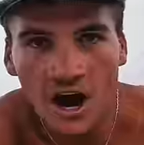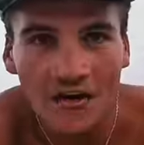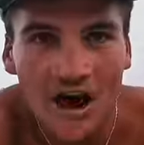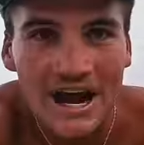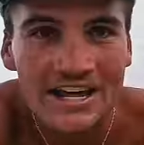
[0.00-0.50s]

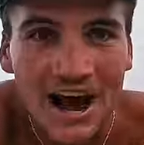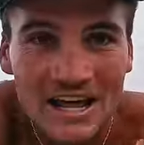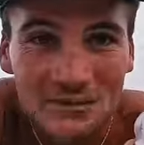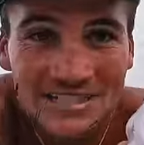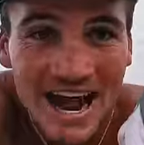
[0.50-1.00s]
Alrighty
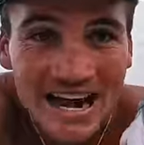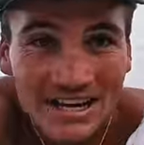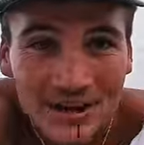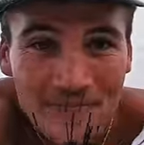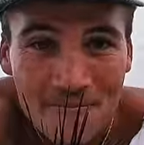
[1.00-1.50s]
guys, we're down
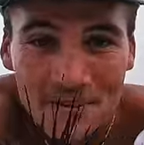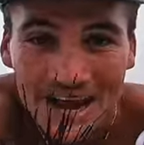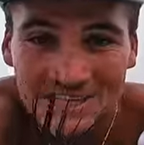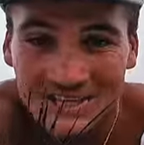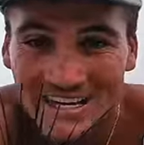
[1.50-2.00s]
here at the
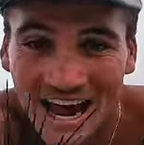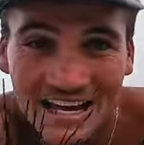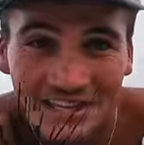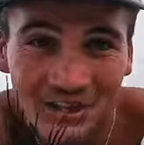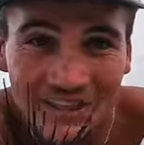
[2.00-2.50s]
beach, and take
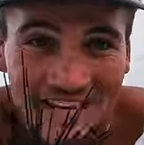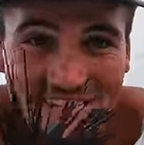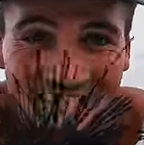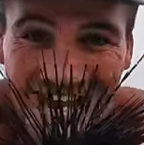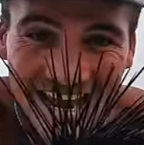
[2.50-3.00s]
a look at this
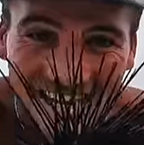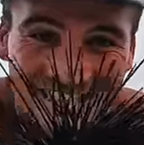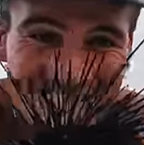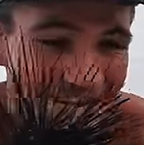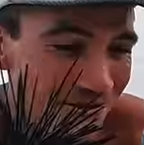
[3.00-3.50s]
thing. It is
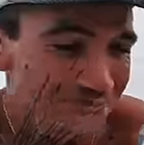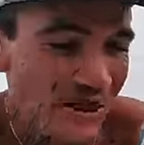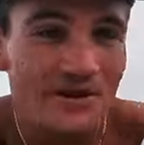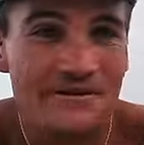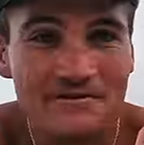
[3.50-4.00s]
still
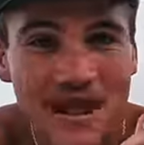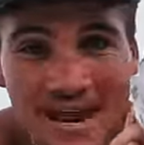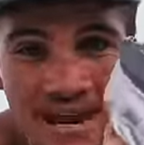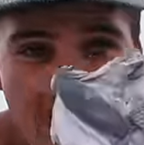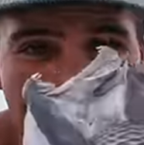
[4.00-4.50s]
moving,
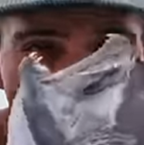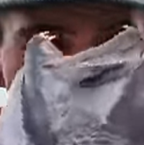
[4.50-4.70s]
man. And